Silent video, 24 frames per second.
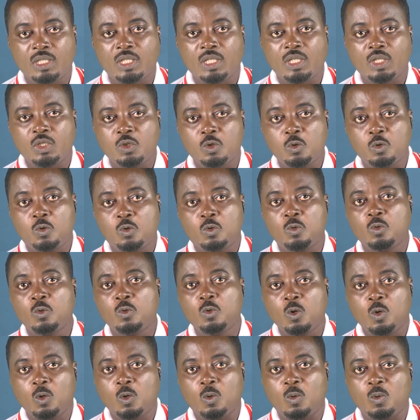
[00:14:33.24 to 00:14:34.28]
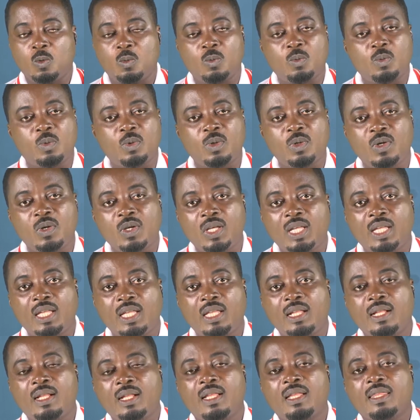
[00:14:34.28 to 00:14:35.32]
You should know
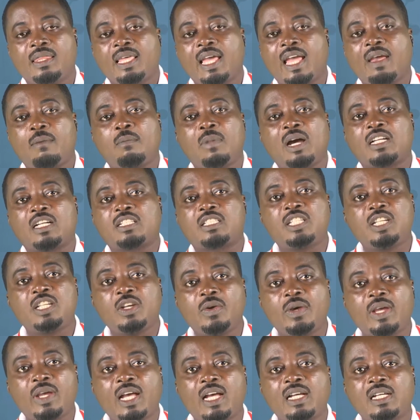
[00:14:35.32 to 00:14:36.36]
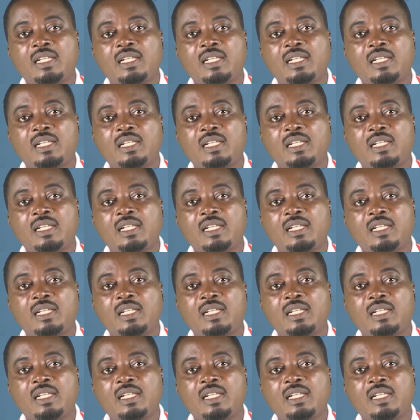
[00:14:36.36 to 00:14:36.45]
that a bacteria